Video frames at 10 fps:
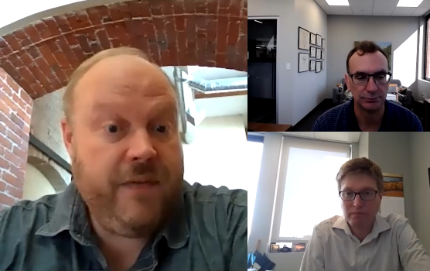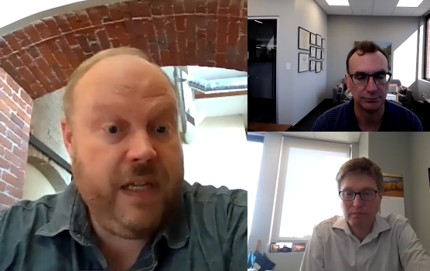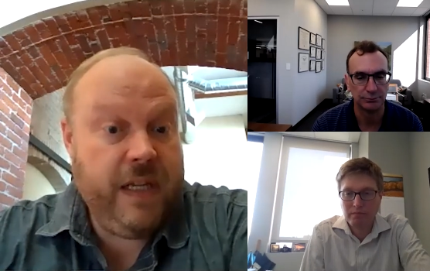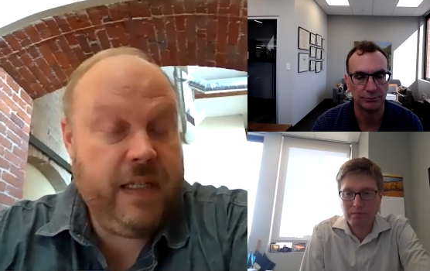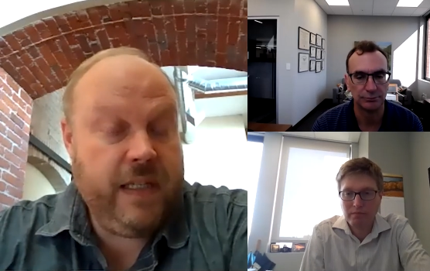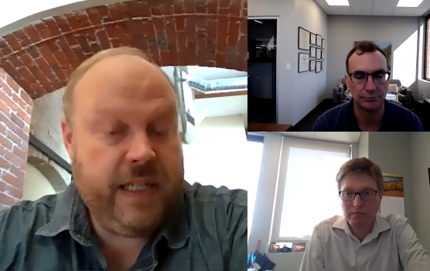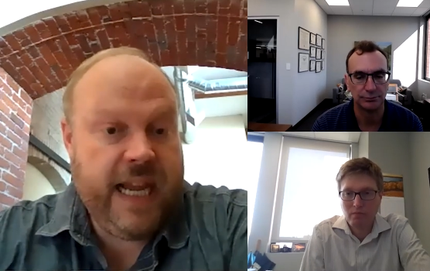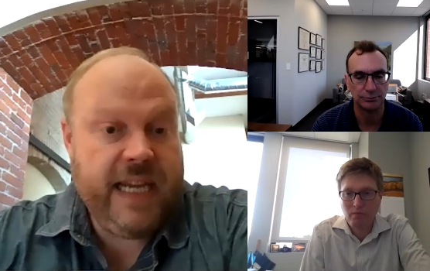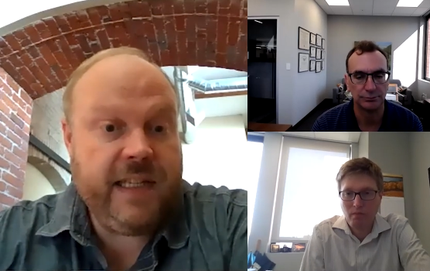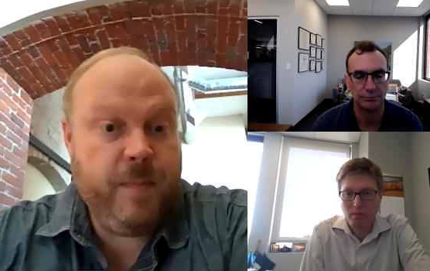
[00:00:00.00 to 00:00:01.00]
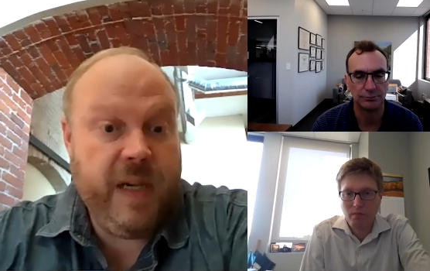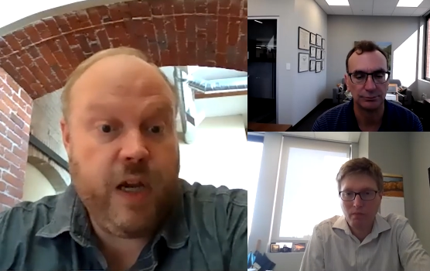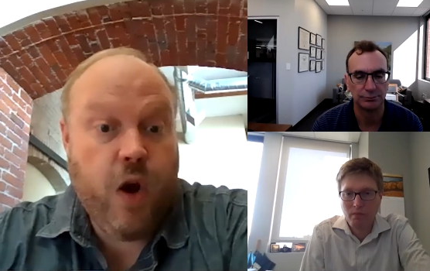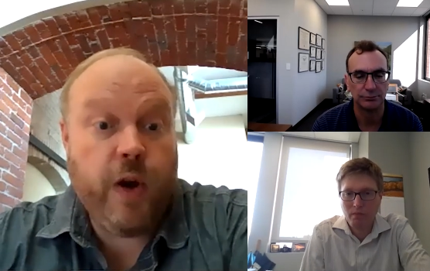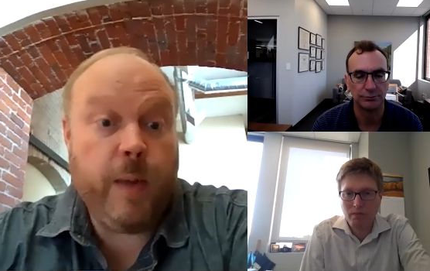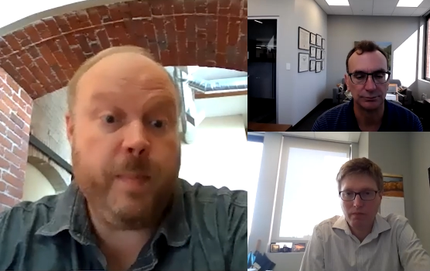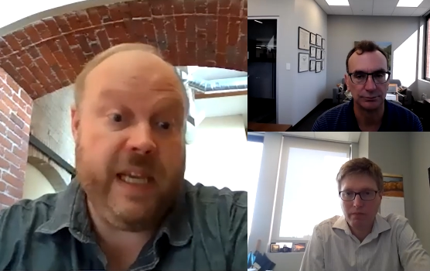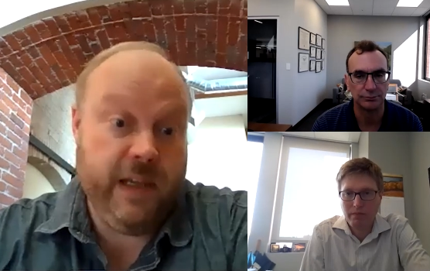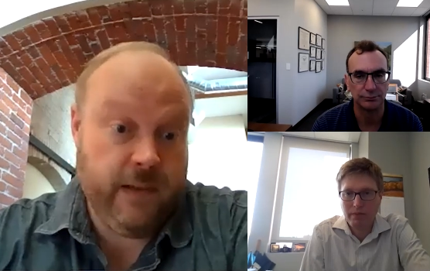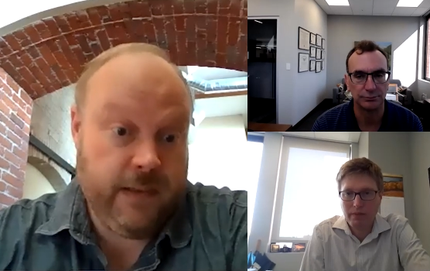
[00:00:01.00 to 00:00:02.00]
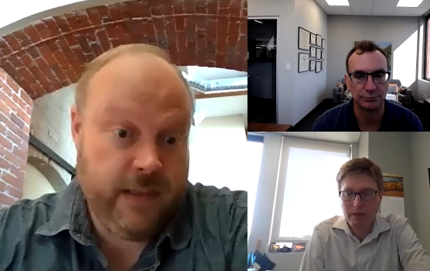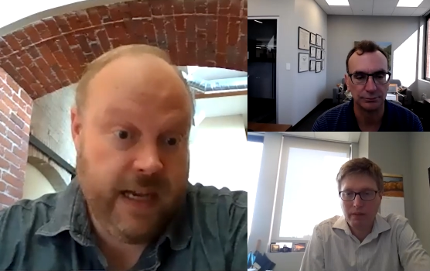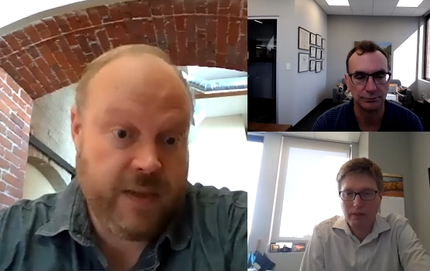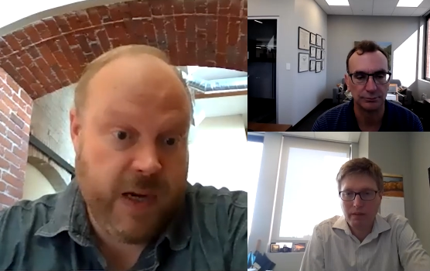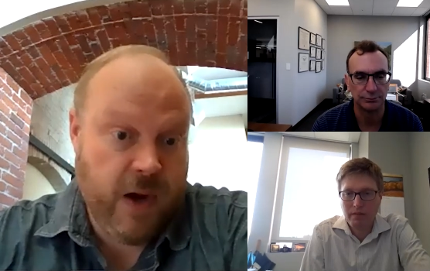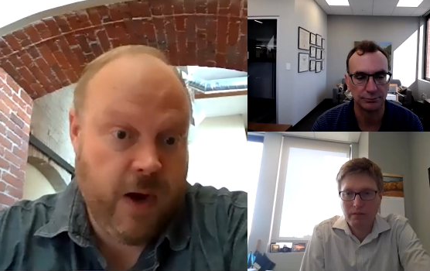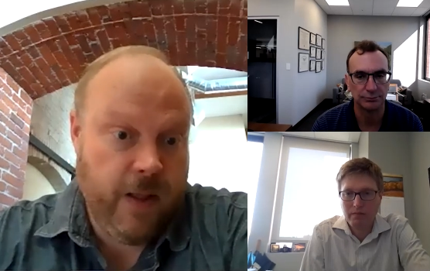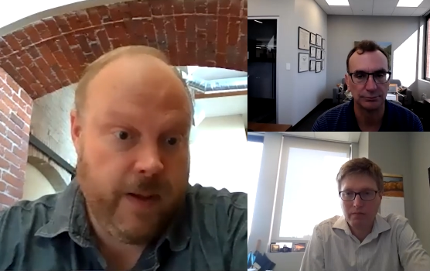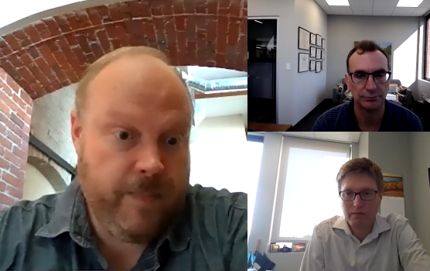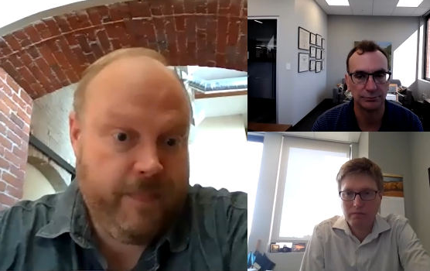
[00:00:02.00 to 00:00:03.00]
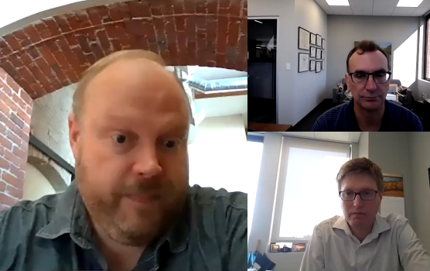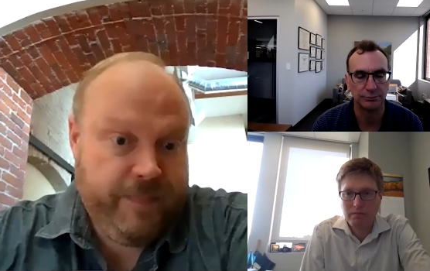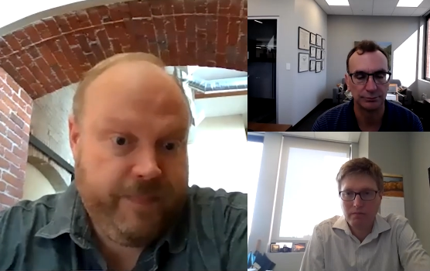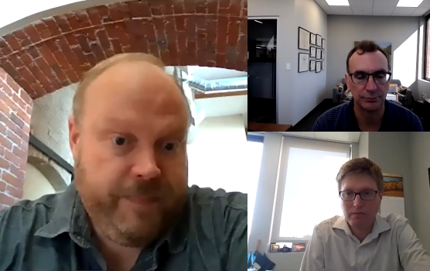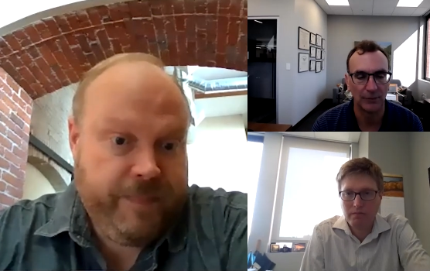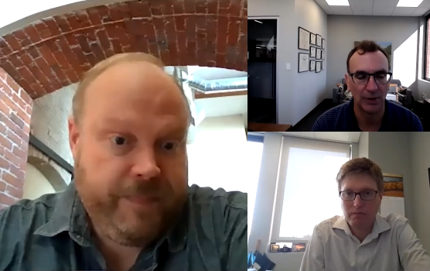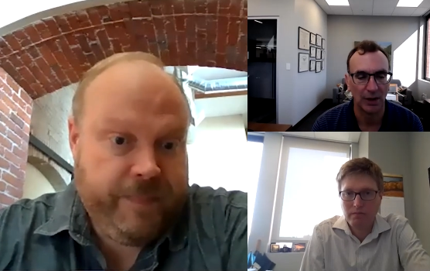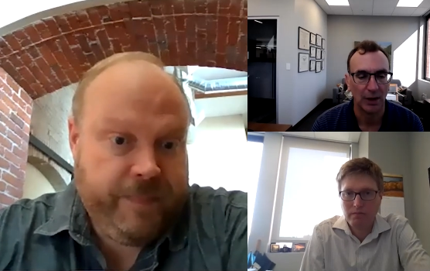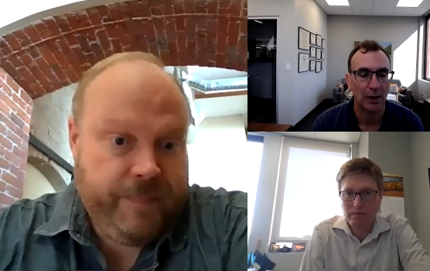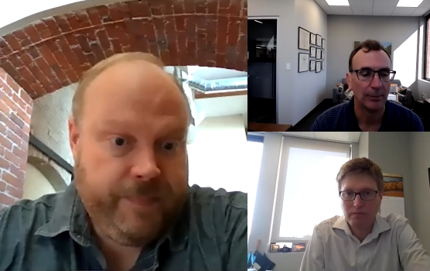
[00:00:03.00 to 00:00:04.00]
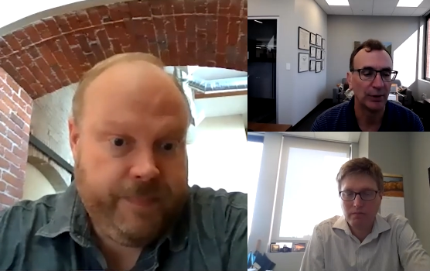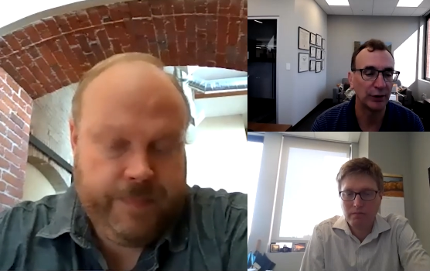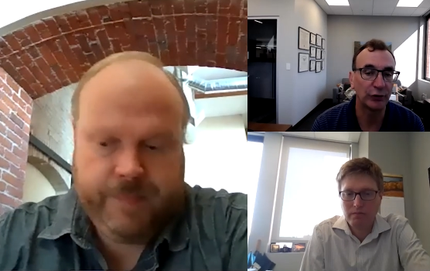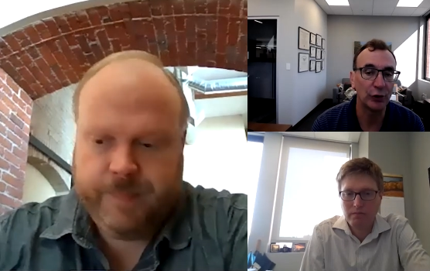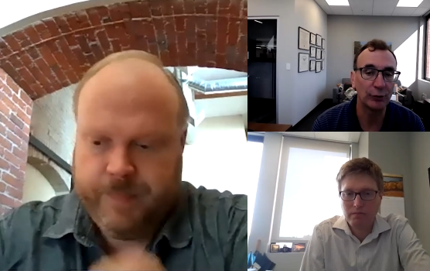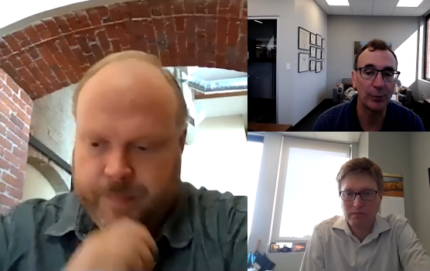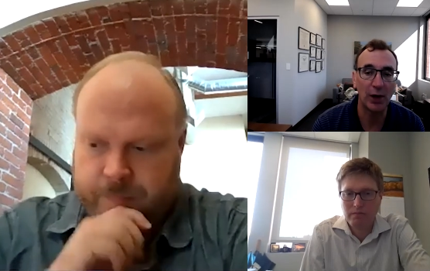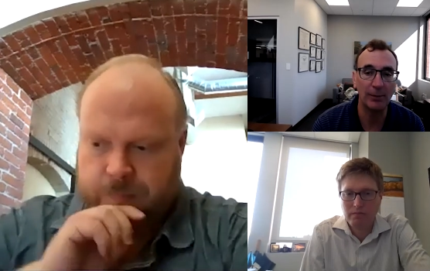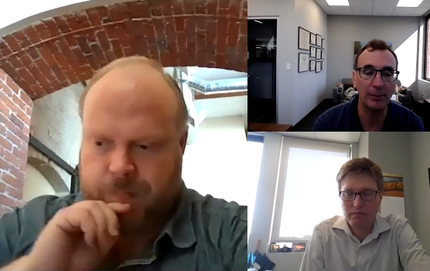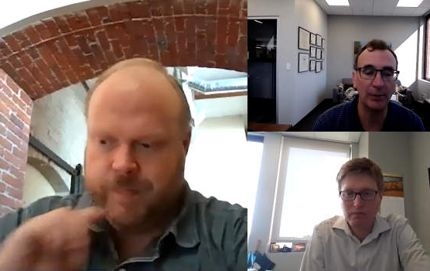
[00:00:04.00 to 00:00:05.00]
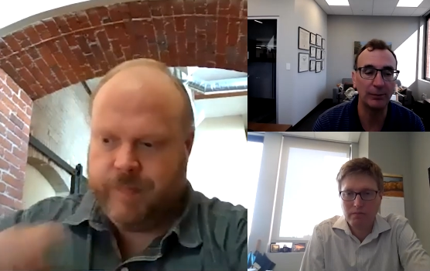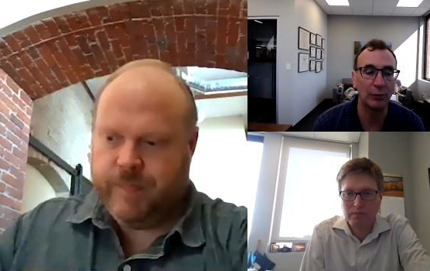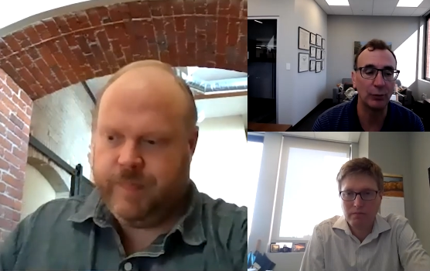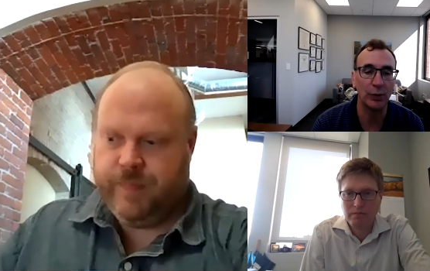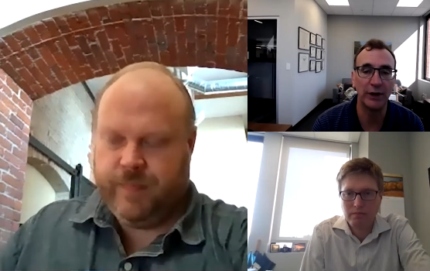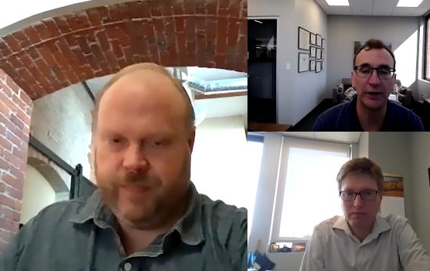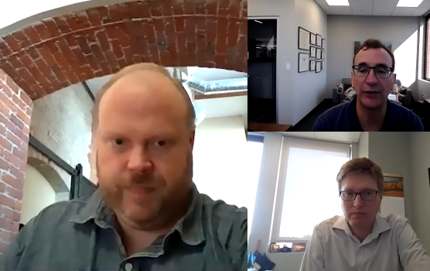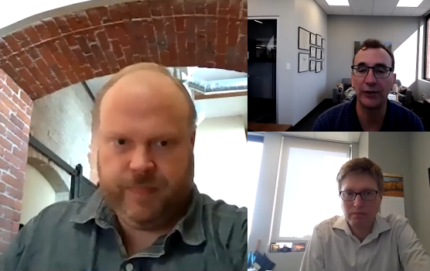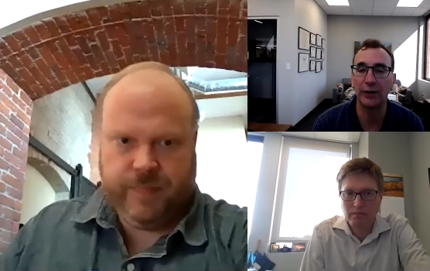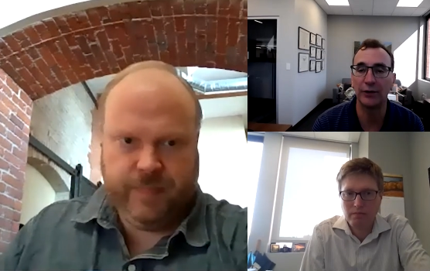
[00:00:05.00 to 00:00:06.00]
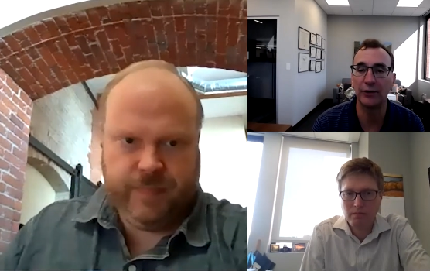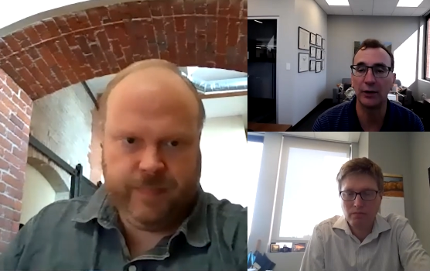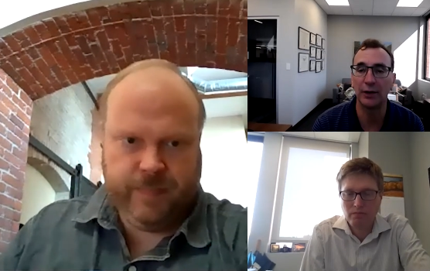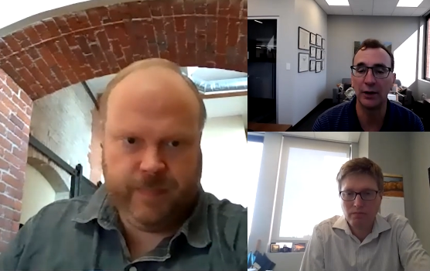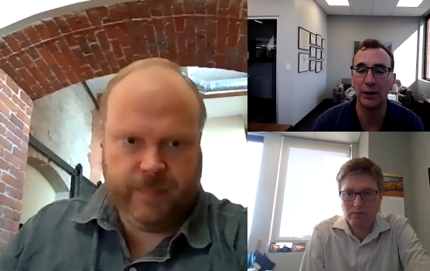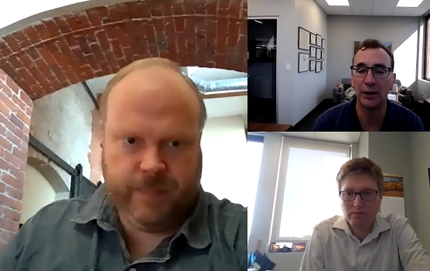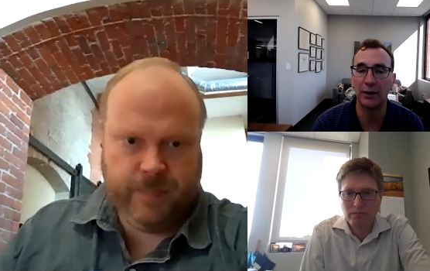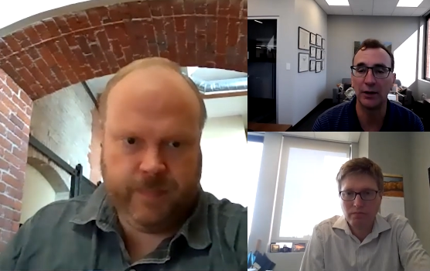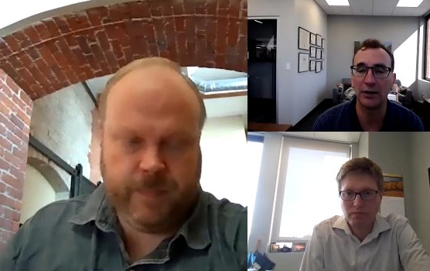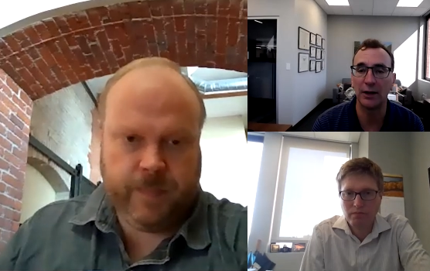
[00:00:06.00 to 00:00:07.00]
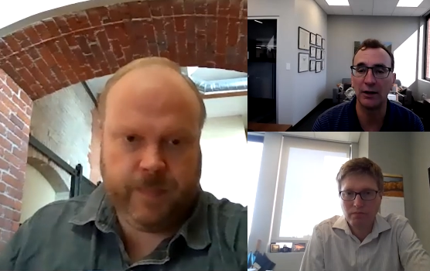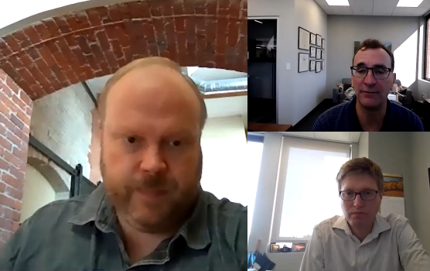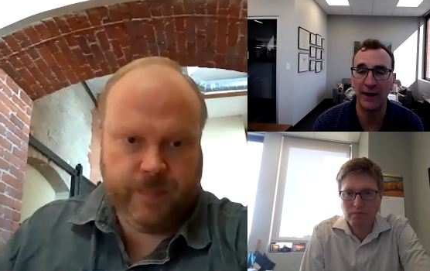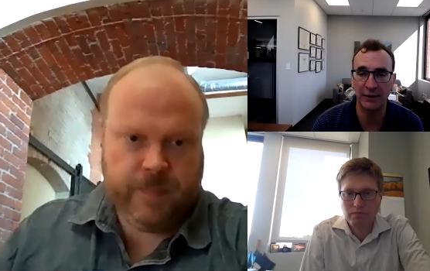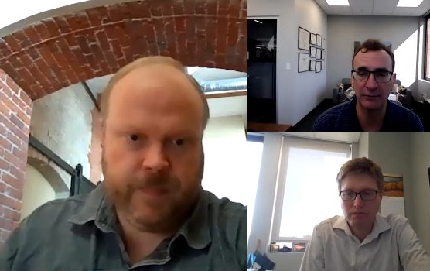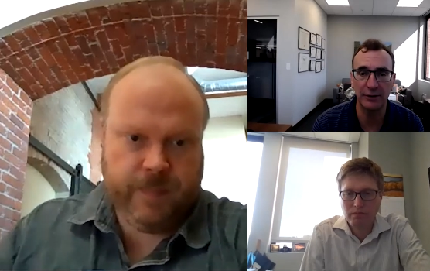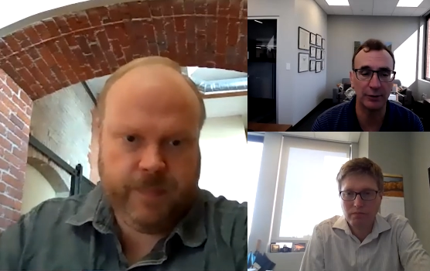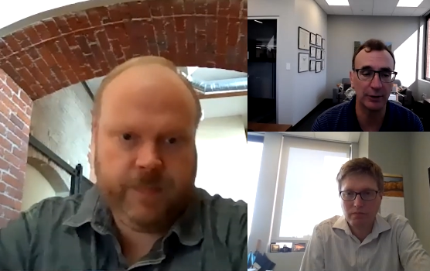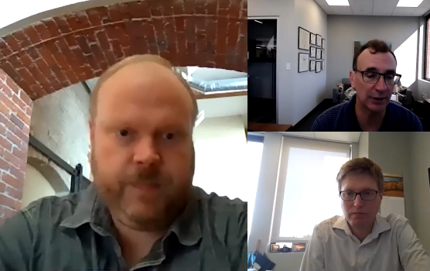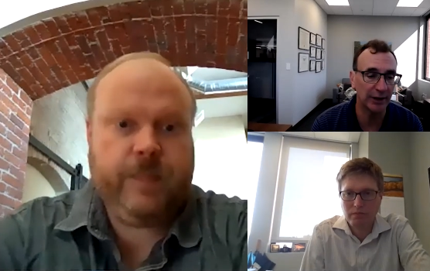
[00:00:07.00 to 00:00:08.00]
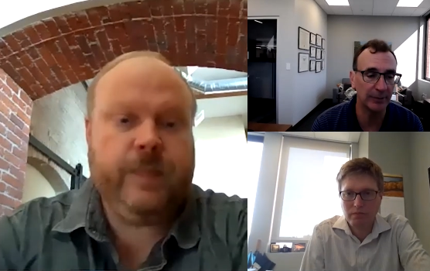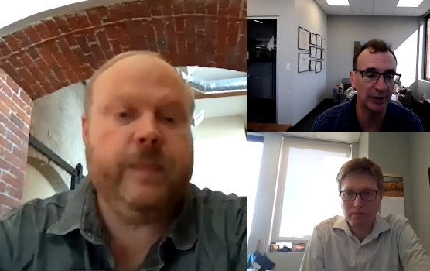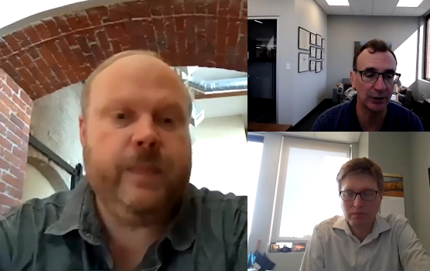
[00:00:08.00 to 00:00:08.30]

Speaker 1: of these cases being on appeal, as we call them. But
Speaker 2: there's no problem with uh, a veteran or a claimant